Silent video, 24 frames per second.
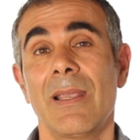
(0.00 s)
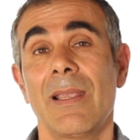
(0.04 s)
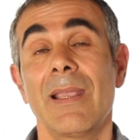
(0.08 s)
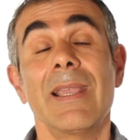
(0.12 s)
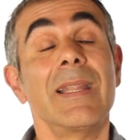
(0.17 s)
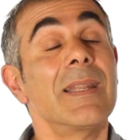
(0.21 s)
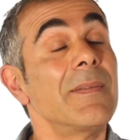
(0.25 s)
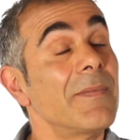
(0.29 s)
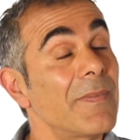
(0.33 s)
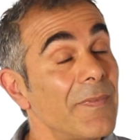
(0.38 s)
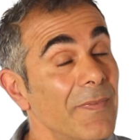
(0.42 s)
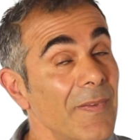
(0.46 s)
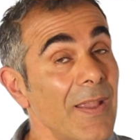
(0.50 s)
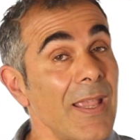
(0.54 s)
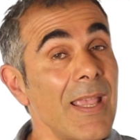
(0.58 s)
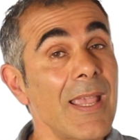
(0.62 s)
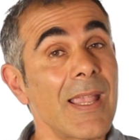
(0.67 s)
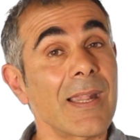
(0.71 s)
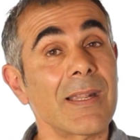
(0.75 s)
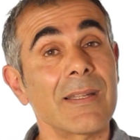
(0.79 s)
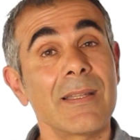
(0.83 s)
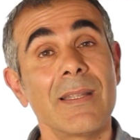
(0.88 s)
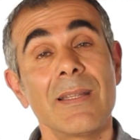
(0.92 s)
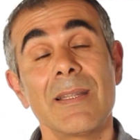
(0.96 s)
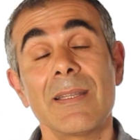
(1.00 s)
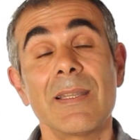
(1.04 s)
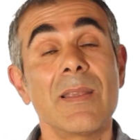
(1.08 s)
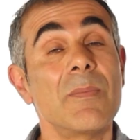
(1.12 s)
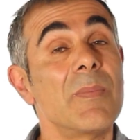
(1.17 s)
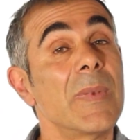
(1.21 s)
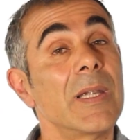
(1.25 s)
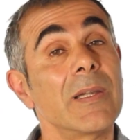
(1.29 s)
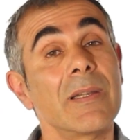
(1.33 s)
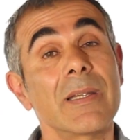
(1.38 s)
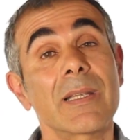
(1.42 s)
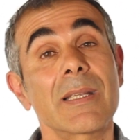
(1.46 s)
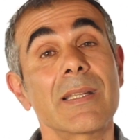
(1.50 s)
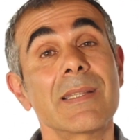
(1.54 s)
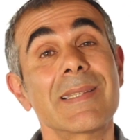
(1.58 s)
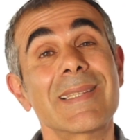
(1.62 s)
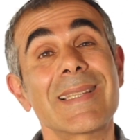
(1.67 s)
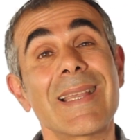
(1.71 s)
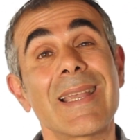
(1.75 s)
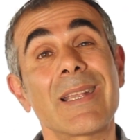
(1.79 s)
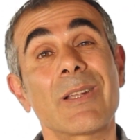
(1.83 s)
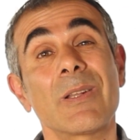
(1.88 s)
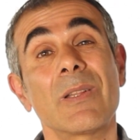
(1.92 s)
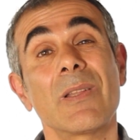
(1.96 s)
And in fact, the American
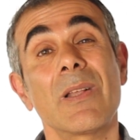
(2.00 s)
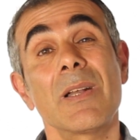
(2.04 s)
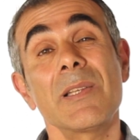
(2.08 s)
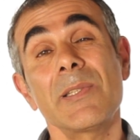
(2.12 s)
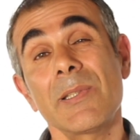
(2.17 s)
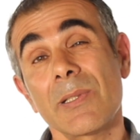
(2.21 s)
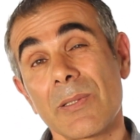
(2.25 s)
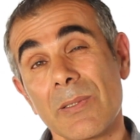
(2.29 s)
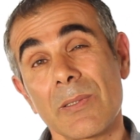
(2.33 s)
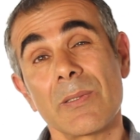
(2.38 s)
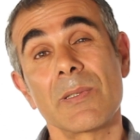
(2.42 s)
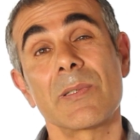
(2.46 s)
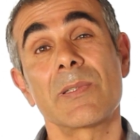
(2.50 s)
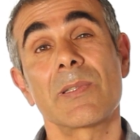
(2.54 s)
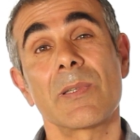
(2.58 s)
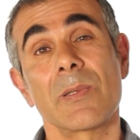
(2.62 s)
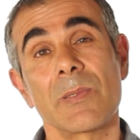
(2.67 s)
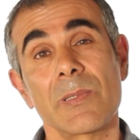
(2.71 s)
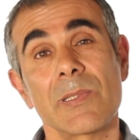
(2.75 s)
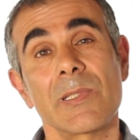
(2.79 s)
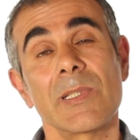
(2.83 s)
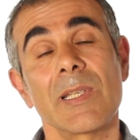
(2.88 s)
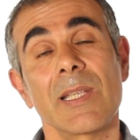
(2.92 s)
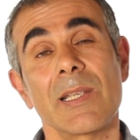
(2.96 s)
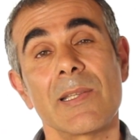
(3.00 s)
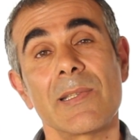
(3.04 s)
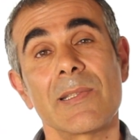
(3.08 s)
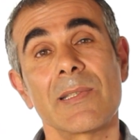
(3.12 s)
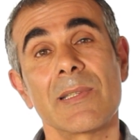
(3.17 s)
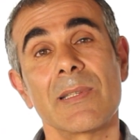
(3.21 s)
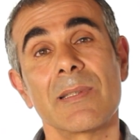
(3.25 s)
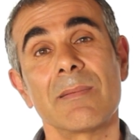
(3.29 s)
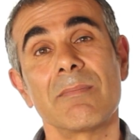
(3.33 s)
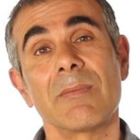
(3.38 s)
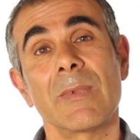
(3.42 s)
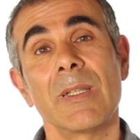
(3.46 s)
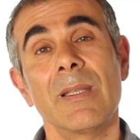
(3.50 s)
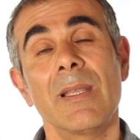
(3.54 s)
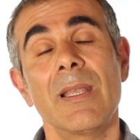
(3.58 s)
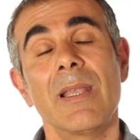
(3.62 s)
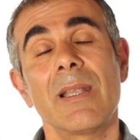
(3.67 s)
Psychological Association